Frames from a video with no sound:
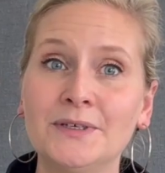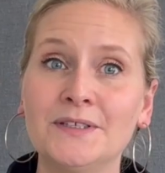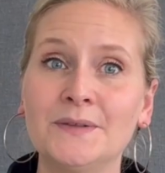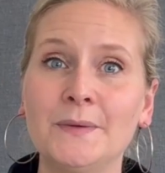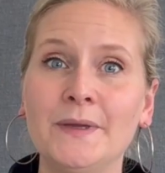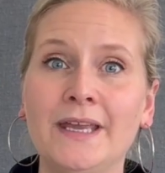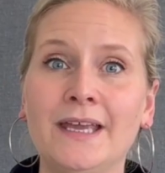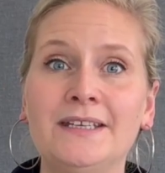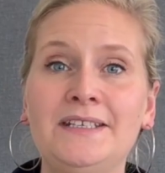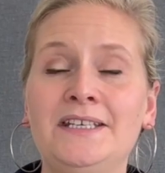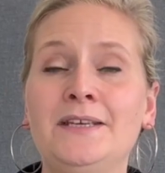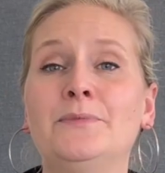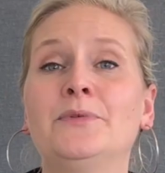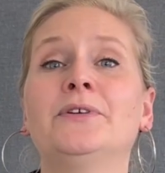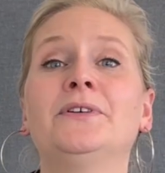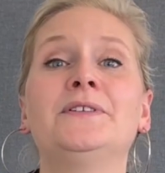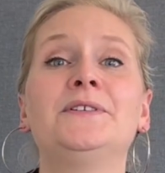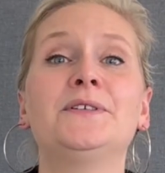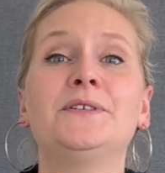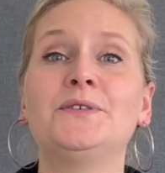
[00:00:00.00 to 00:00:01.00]
as we get
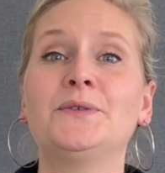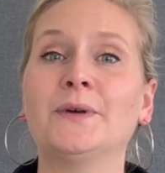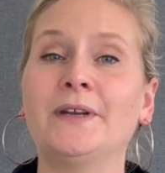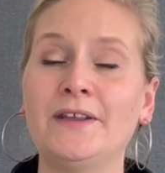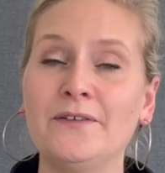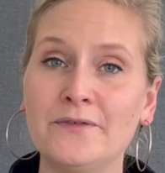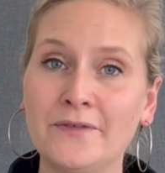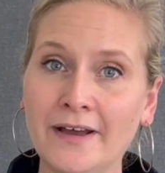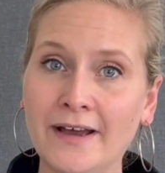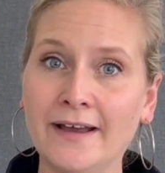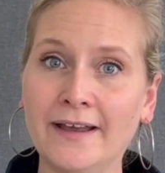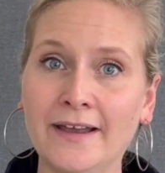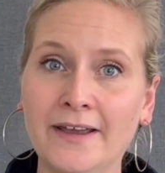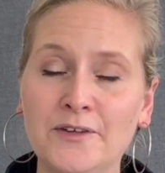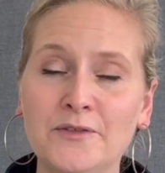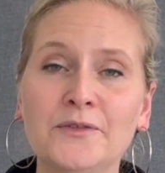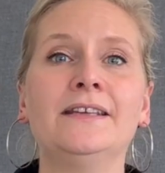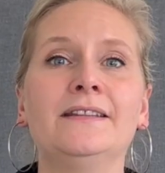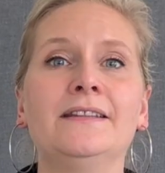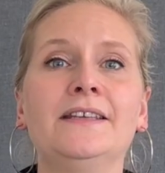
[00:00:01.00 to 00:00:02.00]
deeper into
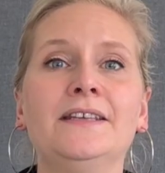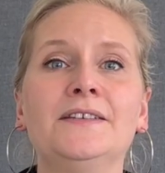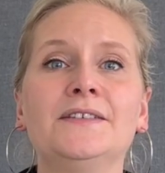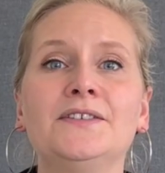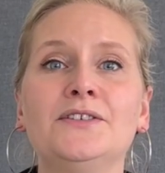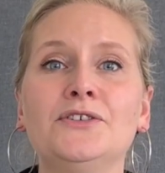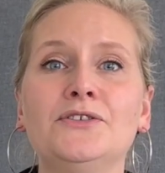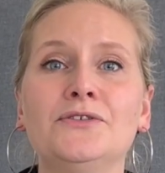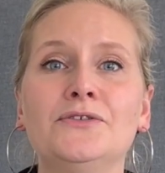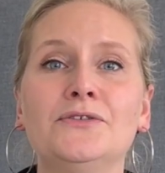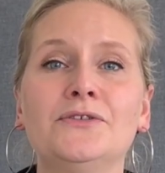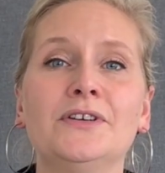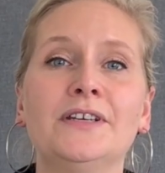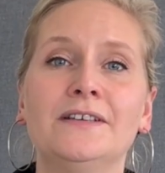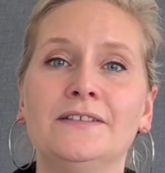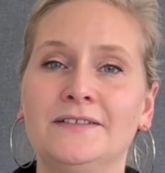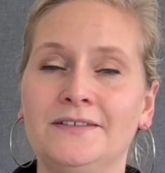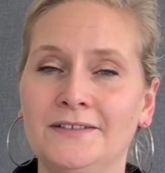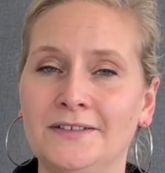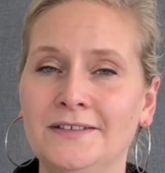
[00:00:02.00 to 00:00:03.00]
25 and these new
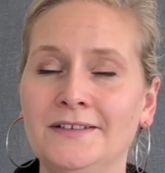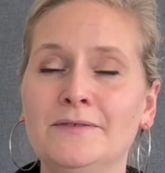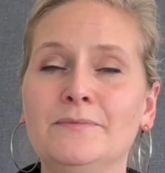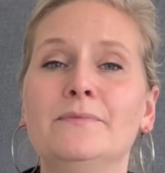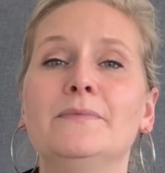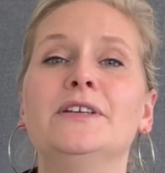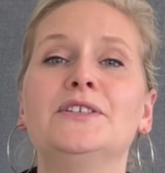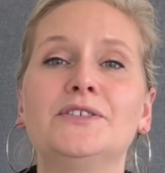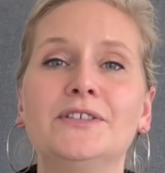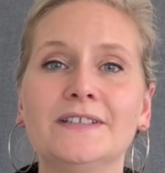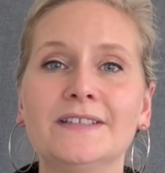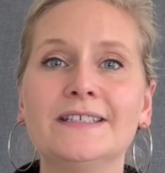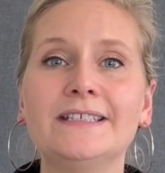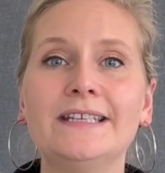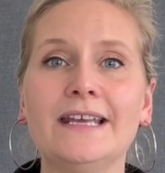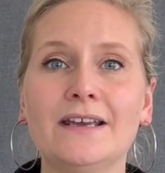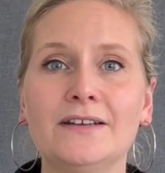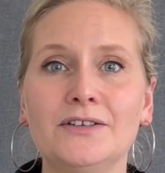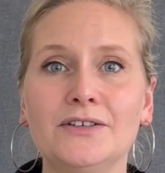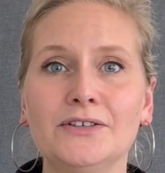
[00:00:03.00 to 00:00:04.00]
emission
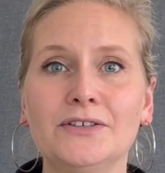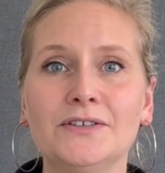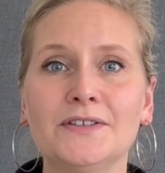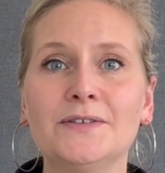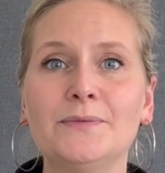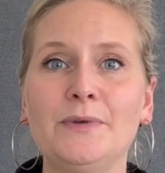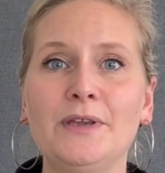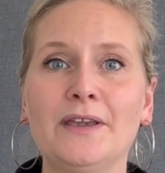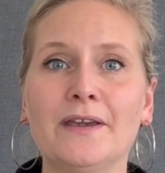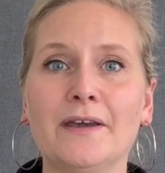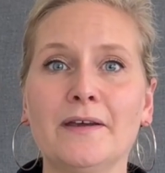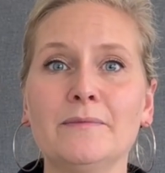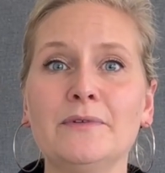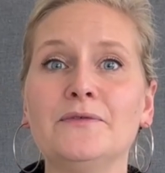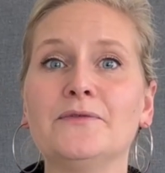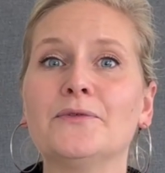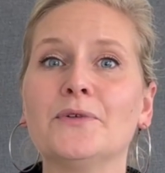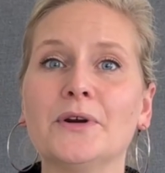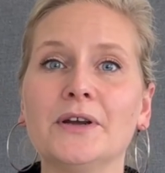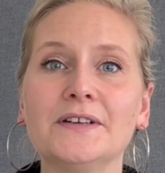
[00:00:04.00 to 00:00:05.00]
standards become
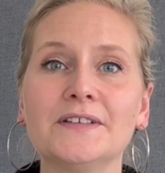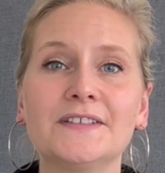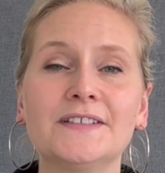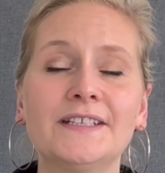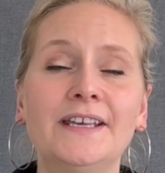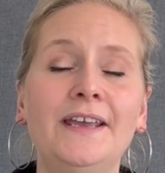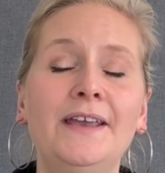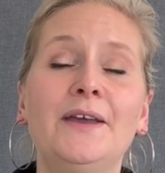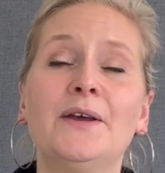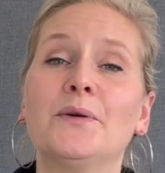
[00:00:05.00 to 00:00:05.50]
enforced?